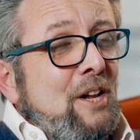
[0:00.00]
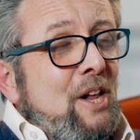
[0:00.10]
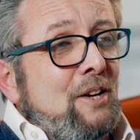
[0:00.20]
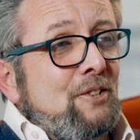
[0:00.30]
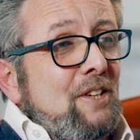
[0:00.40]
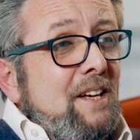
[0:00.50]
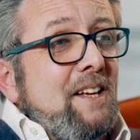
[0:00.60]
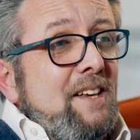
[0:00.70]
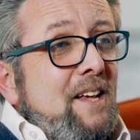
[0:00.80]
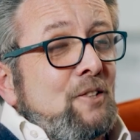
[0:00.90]
class,
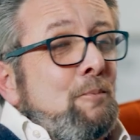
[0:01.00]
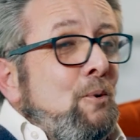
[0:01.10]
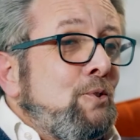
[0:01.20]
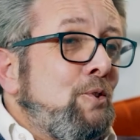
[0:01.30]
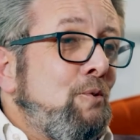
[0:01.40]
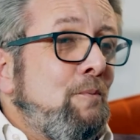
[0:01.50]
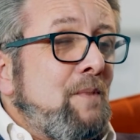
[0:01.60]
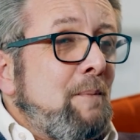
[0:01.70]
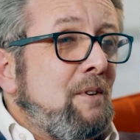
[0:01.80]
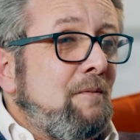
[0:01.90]
NetSport School
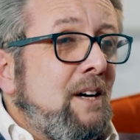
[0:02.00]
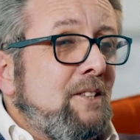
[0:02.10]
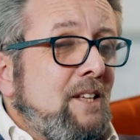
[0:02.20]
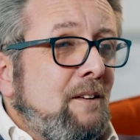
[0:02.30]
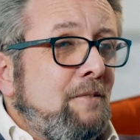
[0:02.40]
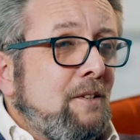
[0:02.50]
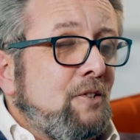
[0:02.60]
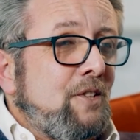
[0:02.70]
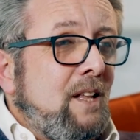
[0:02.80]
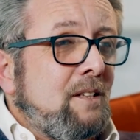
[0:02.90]
provides that
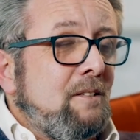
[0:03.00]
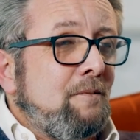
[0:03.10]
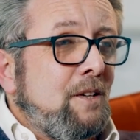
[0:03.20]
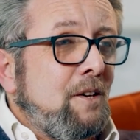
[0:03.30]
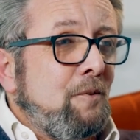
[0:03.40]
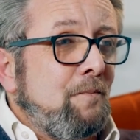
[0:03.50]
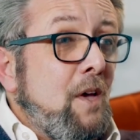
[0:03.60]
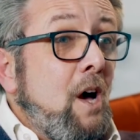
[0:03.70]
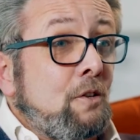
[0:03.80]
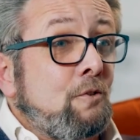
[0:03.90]
functionality for you
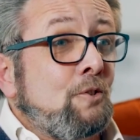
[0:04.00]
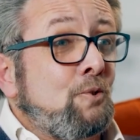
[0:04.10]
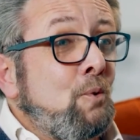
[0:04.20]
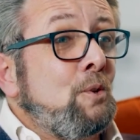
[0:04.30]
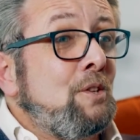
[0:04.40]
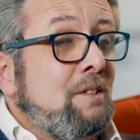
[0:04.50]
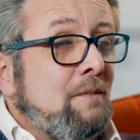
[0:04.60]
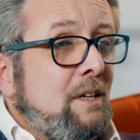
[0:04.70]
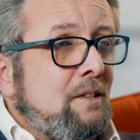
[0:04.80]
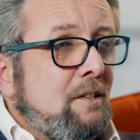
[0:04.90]
across all your
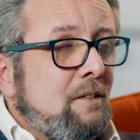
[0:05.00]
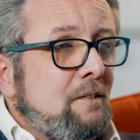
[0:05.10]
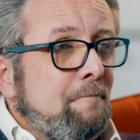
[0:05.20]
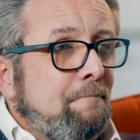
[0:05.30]
devices.